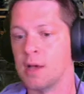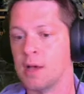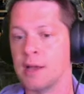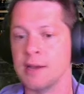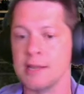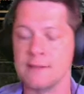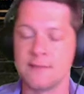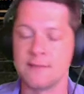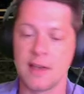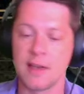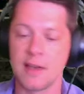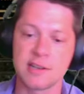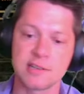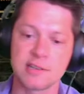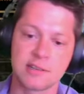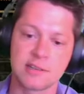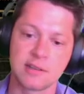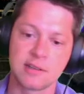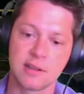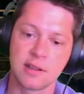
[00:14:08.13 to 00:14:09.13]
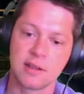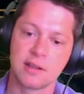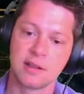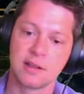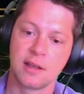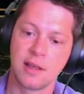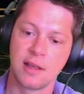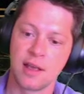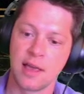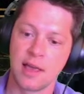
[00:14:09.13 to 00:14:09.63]
defense,
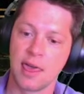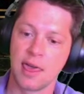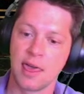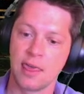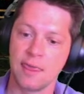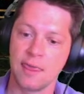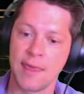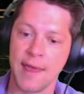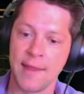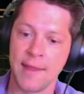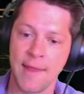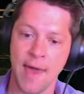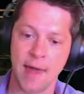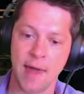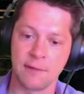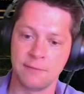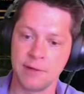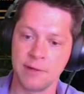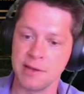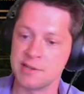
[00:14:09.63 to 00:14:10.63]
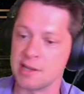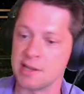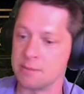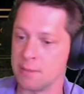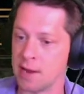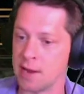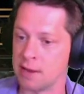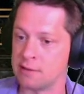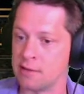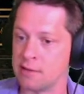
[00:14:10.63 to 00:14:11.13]
then that frees up
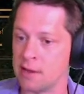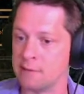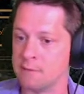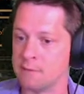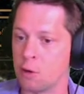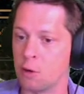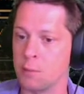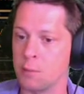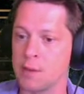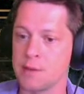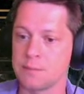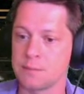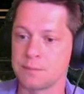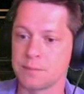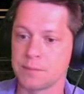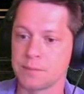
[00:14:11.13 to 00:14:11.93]
mainstay for me.